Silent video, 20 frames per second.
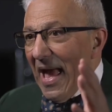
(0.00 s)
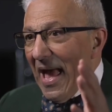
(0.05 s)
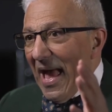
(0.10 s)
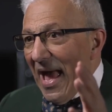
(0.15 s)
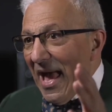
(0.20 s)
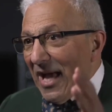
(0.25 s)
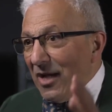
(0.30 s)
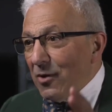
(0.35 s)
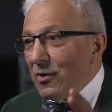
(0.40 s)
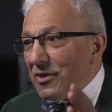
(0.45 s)

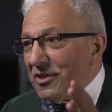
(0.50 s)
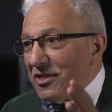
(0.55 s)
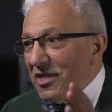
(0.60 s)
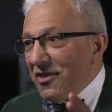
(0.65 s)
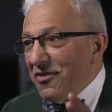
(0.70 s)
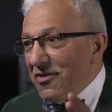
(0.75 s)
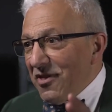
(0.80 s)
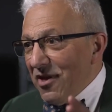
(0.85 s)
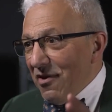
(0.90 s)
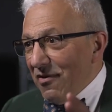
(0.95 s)
Equity
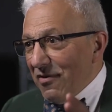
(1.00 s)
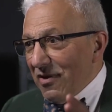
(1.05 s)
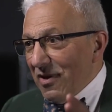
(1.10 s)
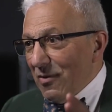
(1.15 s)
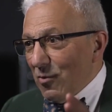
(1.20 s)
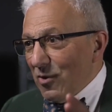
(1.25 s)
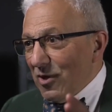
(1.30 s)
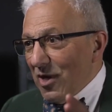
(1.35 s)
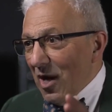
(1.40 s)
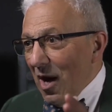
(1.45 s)
theory
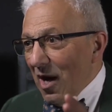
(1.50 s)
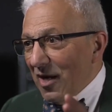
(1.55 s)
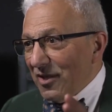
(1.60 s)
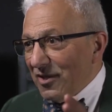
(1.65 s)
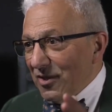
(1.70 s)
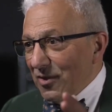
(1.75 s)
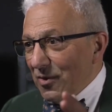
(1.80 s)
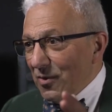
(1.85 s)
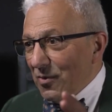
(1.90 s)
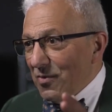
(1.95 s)
would
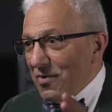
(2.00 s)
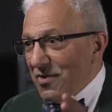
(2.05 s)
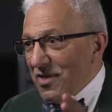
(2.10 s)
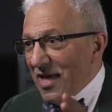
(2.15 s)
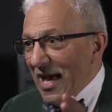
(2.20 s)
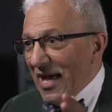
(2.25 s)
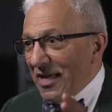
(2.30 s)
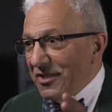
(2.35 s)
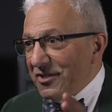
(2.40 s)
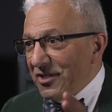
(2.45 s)
argue
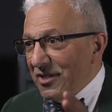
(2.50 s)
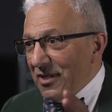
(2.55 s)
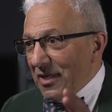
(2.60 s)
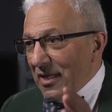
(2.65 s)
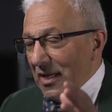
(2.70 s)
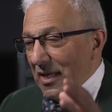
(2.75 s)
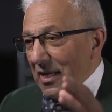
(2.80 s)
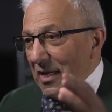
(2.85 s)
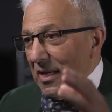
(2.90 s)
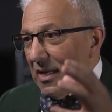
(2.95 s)
that
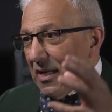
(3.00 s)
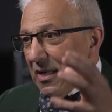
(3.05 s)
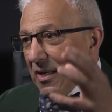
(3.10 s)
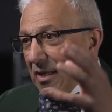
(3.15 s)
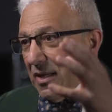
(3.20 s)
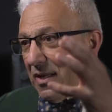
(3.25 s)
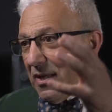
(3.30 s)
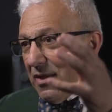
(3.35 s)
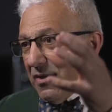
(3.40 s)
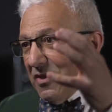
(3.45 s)

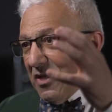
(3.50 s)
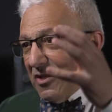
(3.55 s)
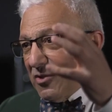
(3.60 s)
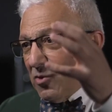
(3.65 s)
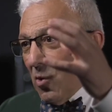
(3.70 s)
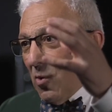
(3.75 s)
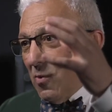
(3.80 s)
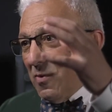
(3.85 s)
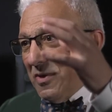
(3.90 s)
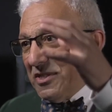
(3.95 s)
there's
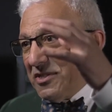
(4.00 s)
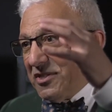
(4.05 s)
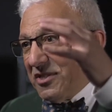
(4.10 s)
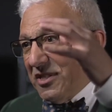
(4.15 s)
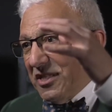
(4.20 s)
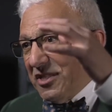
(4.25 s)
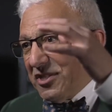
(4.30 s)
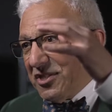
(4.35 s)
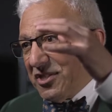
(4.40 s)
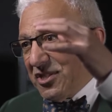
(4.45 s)
always
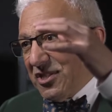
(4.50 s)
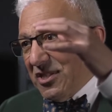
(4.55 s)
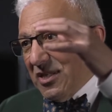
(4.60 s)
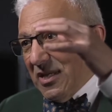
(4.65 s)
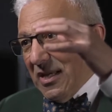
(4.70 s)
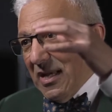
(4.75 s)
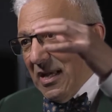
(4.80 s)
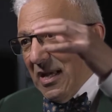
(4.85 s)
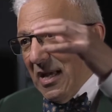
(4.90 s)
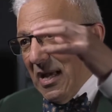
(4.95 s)
this
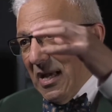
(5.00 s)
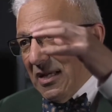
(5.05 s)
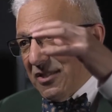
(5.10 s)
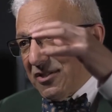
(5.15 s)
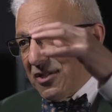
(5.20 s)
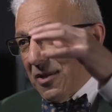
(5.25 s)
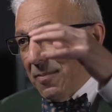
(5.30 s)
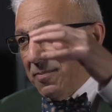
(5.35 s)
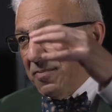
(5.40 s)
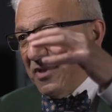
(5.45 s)

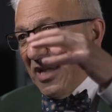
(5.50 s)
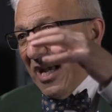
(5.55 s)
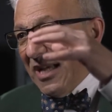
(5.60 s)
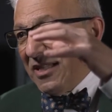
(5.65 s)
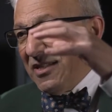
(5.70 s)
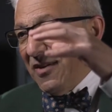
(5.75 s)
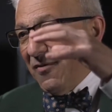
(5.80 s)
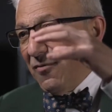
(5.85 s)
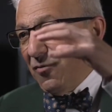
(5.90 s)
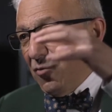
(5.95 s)

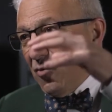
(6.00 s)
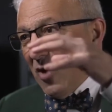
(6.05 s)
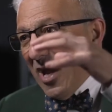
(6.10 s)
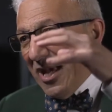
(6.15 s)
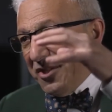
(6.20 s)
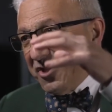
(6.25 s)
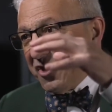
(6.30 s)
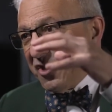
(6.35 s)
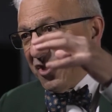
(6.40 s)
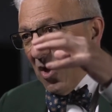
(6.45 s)
subjective
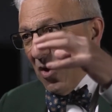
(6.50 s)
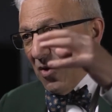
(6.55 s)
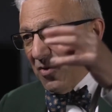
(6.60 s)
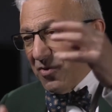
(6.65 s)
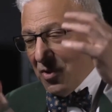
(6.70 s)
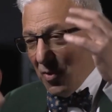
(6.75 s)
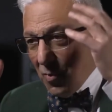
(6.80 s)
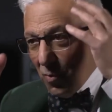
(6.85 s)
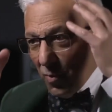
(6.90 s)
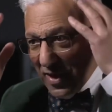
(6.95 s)
ratio
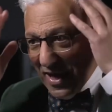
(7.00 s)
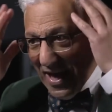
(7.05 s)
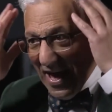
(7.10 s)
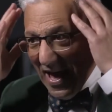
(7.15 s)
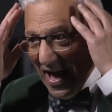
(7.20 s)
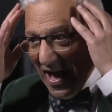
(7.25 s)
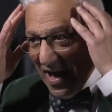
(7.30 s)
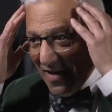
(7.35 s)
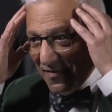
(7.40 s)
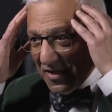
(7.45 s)
that we
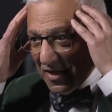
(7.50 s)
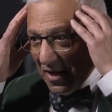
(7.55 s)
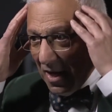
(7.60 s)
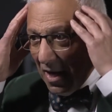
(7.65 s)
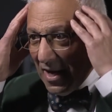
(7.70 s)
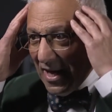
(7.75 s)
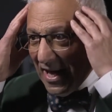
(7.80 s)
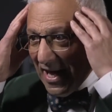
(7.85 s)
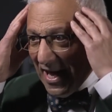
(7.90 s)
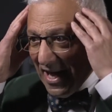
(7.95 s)
have in our
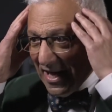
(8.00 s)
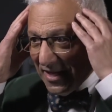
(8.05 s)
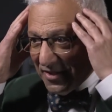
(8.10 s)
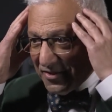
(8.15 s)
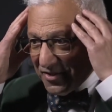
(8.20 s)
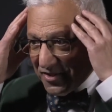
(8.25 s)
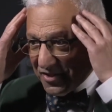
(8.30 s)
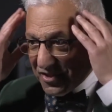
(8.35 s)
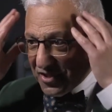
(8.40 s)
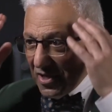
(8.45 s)

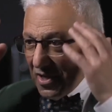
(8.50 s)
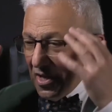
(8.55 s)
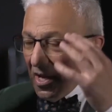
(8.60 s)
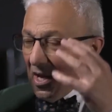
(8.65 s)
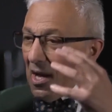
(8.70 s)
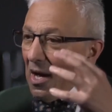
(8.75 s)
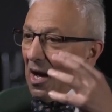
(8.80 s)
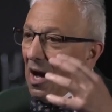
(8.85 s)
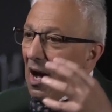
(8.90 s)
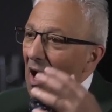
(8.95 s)
heads
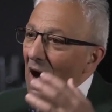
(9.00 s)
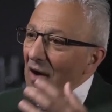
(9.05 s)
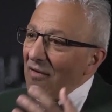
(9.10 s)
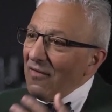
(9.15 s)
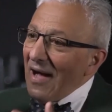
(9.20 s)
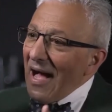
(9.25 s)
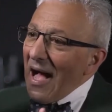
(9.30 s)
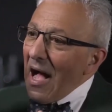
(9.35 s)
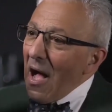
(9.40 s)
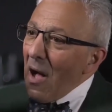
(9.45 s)
of
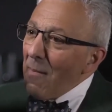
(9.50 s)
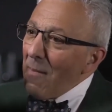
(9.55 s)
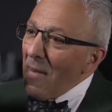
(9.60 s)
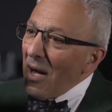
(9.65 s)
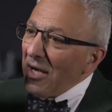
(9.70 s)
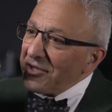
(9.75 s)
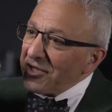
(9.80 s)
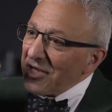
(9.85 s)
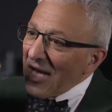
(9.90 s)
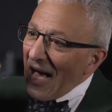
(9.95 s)
how
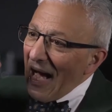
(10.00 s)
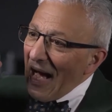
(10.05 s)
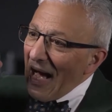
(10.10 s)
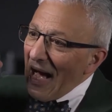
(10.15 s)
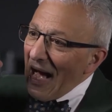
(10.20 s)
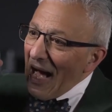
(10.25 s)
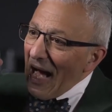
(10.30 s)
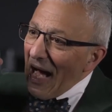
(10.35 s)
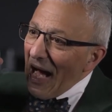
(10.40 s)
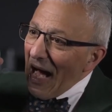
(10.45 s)
much
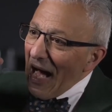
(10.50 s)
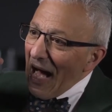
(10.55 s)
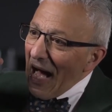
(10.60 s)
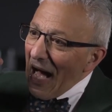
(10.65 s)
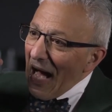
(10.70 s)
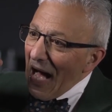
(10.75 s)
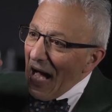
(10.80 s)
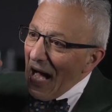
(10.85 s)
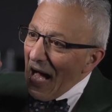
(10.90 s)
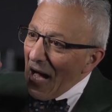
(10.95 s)

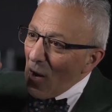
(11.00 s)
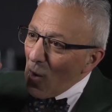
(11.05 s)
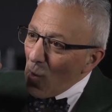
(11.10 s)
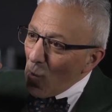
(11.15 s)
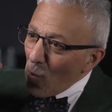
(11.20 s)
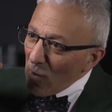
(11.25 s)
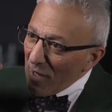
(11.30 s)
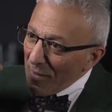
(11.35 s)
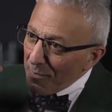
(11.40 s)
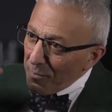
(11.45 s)

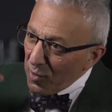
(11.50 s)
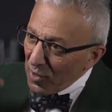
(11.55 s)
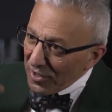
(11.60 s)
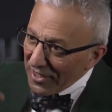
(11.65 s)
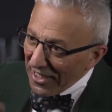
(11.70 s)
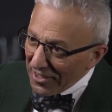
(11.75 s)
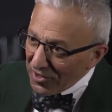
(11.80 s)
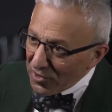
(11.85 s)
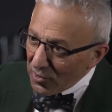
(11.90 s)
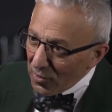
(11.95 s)
we put
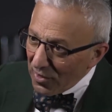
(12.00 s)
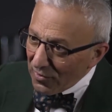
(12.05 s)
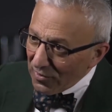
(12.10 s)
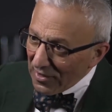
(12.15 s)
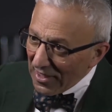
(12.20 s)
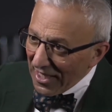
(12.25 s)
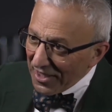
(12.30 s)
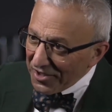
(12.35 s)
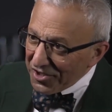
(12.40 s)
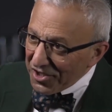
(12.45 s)
into a
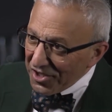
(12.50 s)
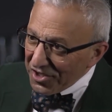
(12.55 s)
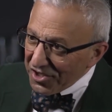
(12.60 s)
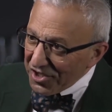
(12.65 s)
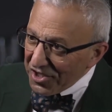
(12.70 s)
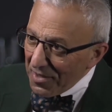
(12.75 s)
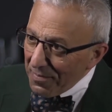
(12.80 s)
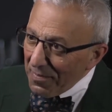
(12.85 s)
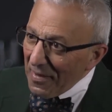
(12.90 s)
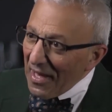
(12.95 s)

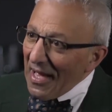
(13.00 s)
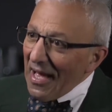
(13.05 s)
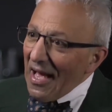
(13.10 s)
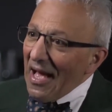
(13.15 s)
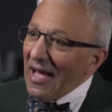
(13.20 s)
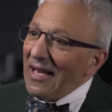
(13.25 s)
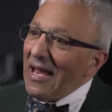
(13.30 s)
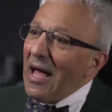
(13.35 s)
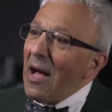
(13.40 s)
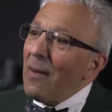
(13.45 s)
relationship
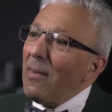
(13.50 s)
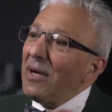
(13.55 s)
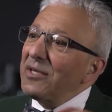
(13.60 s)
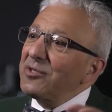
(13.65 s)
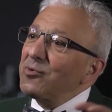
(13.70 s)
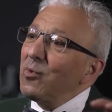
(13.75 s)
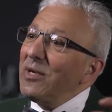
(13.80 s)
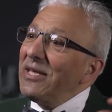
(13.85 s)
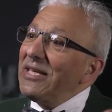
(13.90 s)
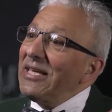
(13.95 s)
and how
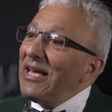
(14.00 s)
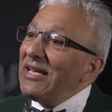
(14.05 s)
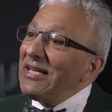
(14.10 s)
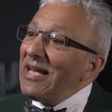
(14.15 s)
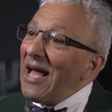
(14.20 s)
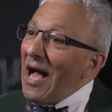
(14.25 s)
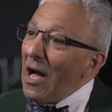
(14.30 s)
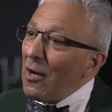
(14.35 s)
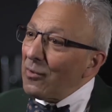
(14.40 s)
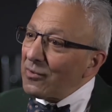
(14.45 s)
much we get
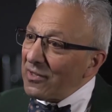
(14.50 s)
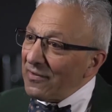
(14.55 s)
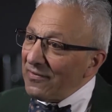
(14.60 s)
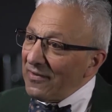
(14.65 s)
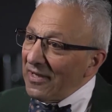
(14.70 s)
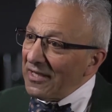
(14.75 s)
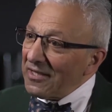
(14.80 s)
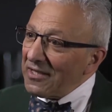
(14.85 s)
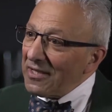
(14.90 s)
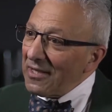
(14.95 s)
out of
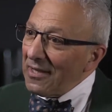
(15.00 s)
it.